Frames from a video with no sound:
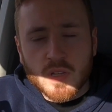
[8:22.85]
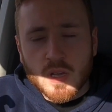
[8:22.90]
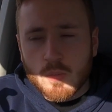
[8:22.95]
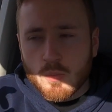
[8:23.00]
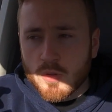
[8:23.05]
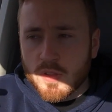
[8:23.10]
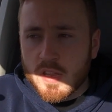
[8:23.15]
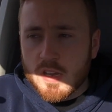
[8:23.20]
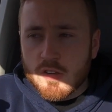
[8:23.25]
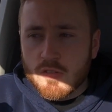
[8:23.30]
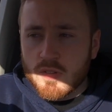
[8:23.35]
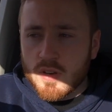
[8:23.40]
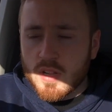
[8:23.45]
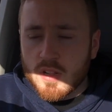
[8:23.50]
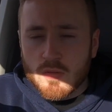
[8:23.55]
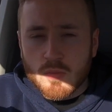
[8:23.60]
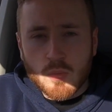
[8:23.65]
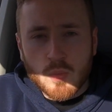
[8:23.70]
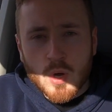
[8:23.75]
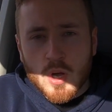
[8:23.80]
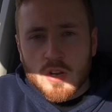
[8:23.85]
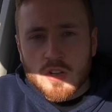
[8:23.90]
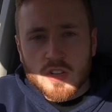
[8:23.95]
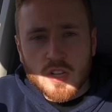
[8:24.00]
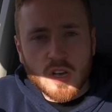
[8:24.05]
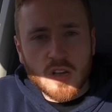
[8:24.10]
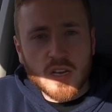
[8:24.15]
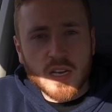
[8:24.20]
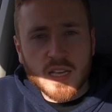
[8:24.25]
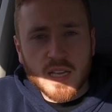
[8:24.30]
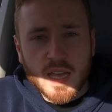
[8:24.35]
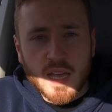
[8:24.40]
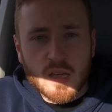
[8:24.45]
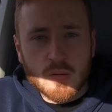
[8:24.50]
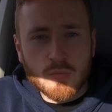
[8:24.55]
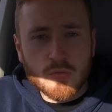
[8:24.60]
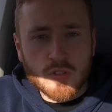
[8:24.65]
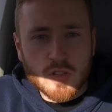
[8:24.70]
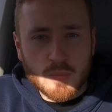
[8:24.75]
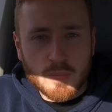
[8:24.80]
And what they're doing is weren't tightening
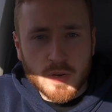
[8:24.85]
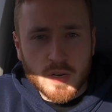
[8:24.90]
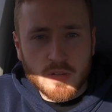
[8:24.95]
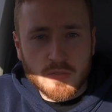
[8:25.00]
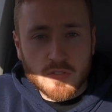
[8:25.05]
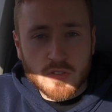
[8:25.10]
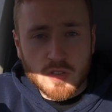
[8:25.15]
cables up enough